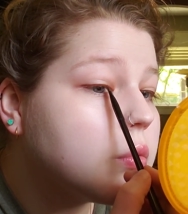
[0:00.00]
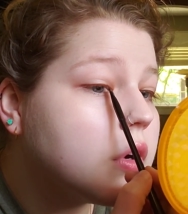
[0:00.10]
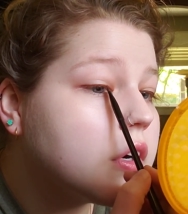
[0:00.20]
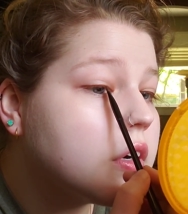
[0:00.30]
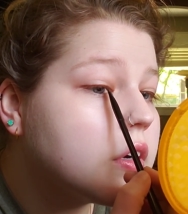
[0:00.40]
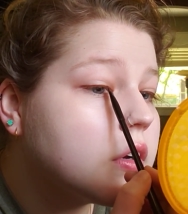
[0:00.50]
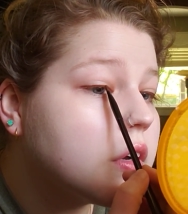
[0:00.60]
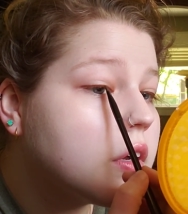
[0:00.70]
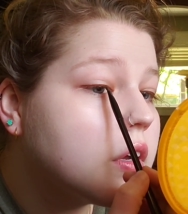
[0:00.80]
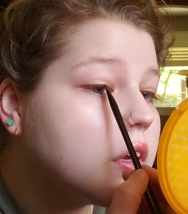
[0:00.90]
water.
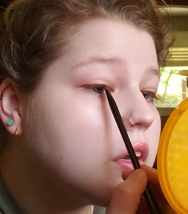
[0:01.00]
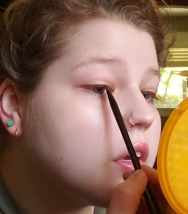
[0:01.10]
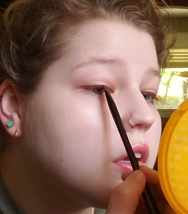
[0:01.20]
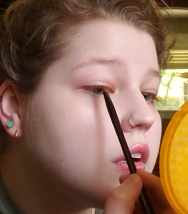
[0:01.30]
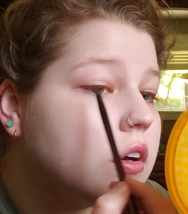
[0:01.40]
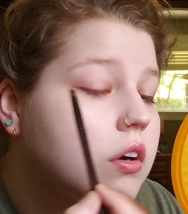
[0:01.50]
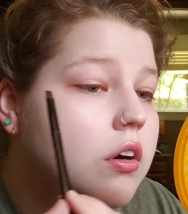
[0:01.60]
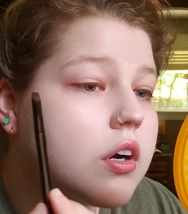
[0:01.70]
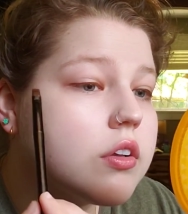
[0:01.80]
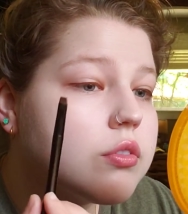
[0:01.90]

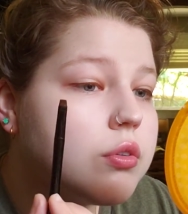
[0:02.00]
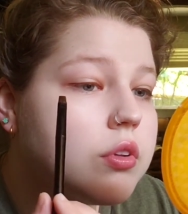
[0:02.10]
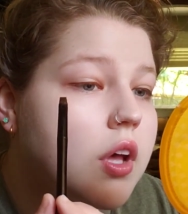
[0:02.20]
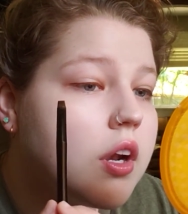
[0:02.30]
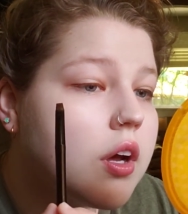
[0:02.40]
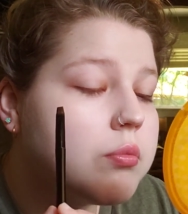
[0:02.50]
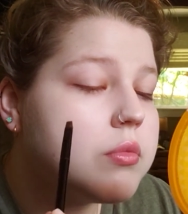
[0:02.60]
Oh, I screwed that up.